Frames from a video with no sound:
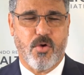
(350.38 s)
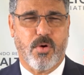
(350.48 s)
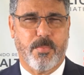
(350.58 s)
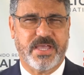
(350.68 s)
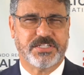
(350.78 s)

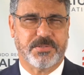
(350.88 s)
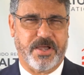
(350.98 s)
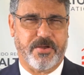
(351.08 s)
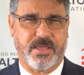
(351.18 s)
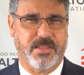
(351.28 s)
What makes
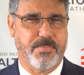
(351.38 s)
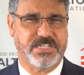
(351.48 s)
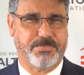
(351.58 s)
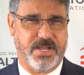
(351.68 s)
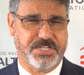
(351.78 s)
America the
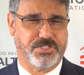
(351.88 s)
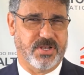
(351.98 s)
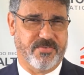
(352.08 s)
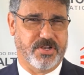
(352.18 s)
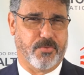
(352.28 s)
best place to
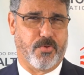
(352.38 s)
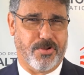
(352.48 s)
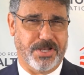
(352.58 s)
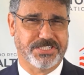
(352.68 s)
live in the world